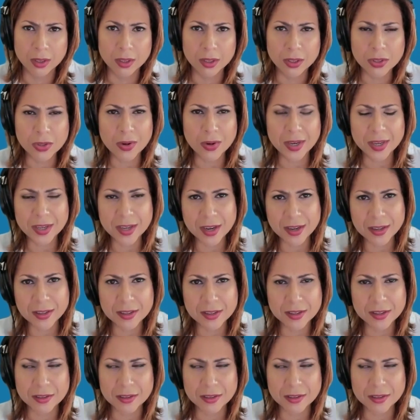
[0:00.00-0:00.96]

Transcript: So I guess